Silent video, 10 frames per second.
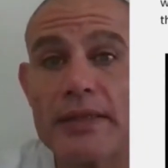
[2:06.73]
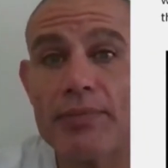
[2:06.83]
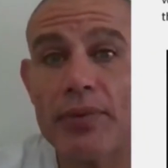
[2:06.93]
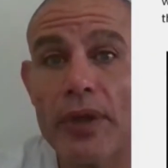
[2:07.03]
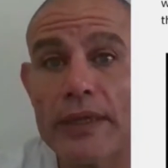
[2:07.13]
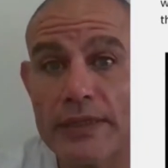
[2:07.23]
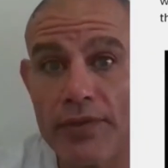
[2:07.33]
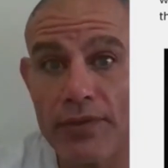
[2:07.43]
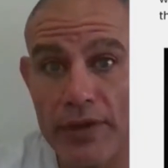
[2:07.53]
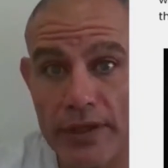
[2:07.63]
that as
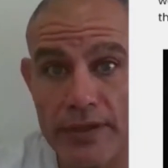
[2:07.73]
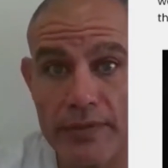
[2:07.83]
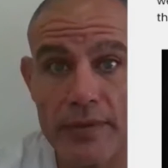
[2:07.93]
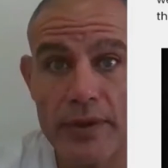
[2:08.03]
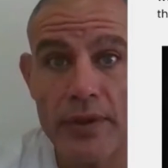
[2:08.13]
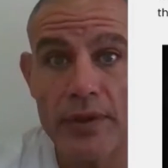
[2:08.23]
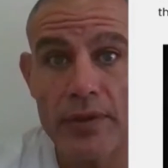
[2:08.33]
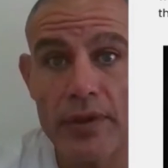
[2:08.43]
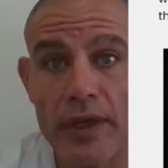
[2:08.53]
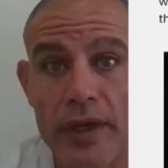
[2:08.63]
a threat,
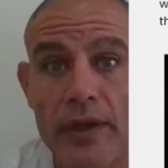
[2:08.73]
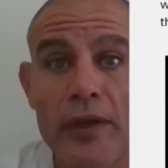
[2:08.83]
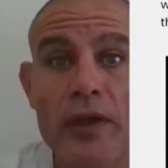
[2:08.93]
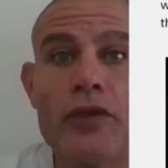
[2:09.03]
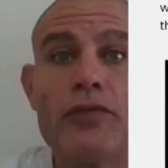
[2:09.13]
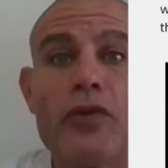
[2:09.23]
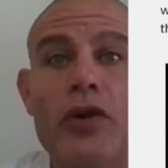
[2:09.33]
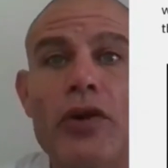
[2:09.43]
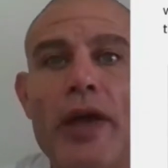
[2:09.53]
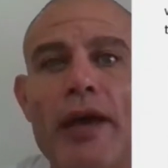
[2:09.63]
okay? You've
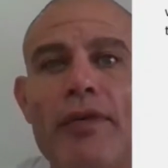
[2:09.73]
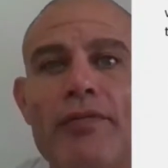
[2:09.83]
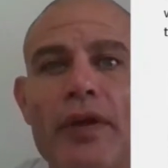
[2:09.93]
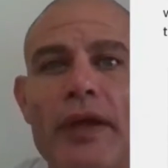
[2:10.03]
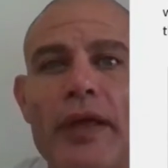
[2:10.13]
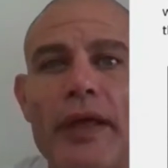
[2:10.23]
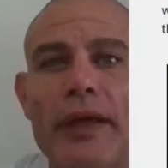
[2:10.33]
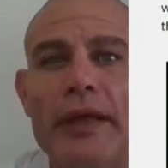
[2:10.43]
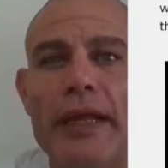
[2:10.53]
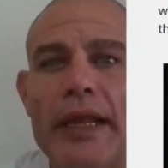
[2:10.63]
got to have
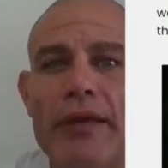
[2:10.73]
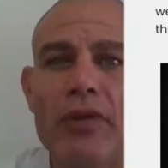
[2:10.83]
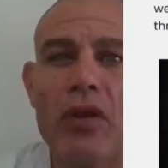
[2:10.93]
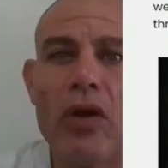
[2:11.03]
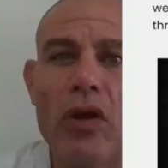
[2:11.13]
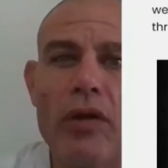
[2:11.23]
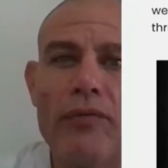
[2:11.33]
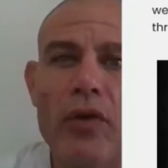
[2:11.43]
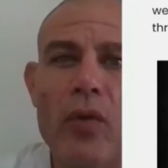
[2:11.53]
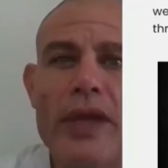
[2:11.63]
a level
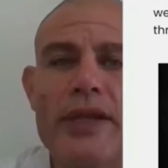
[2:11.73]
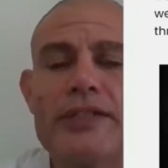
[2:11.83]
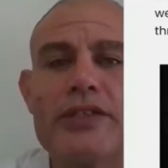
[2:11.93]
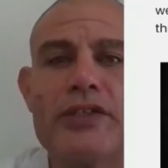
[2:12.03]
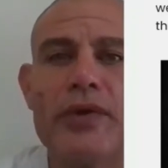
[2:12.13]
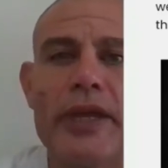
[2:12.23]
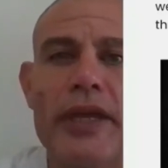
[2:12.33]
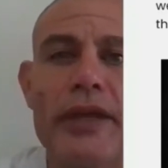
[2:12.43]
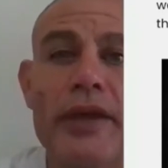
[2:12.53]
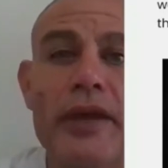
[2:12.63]
of awareness in your
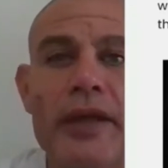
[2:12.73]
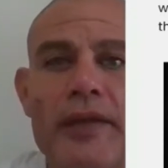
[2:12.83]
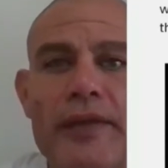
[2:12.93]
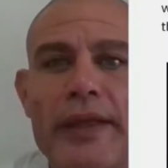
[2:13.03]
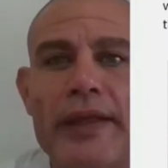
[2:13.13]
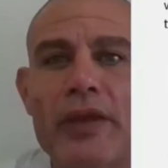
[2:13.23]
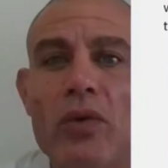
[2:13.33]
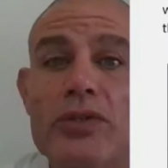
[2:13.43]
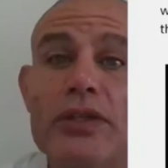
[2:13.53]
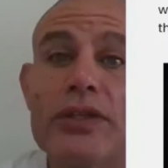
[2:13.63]
head that can
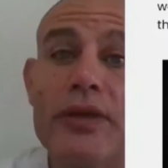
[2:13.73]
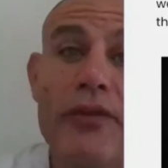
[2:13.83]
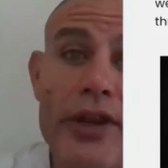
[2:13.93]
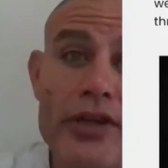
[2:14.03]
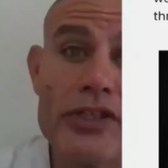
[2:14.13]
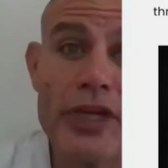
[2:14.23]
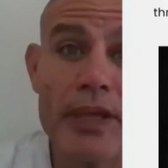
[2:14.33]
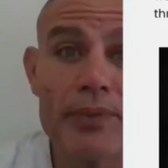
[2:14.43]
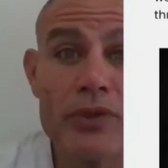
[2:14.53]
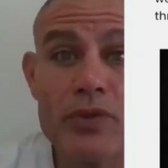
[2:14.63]
also
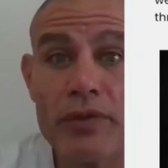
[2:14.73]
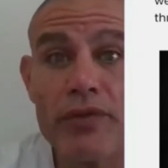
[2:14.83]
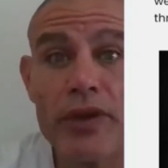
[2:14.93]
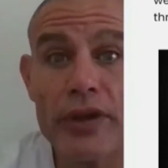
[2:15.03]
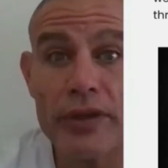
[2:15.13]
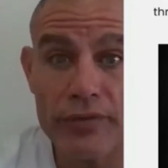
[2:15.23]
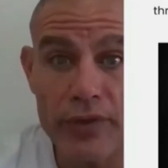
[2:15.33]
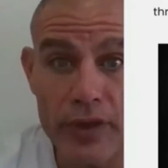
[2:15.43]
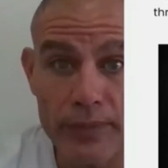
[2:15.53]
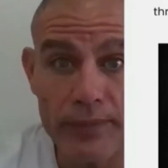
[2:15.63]
differentiate between friend and
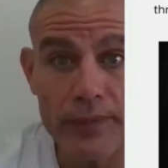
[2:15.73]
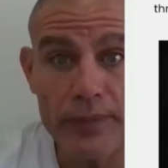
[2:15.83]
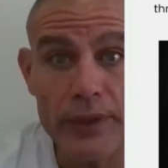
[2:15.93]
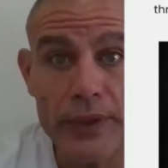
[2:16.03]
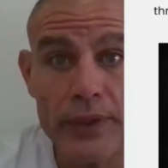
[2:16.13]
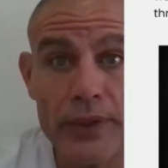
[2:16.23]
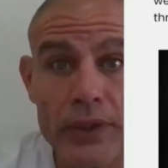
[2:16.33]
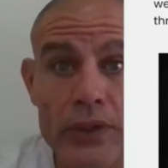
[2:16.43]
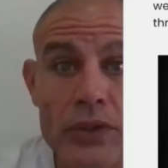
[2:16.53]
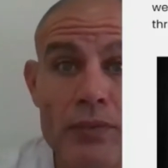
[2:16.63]
foe.
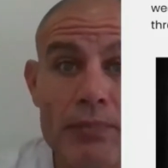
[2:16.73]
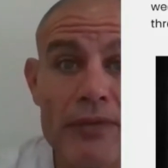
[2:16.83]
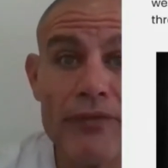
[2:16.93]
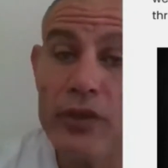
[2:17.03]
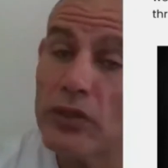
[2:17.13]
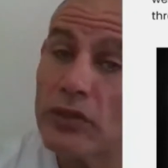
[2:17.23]
But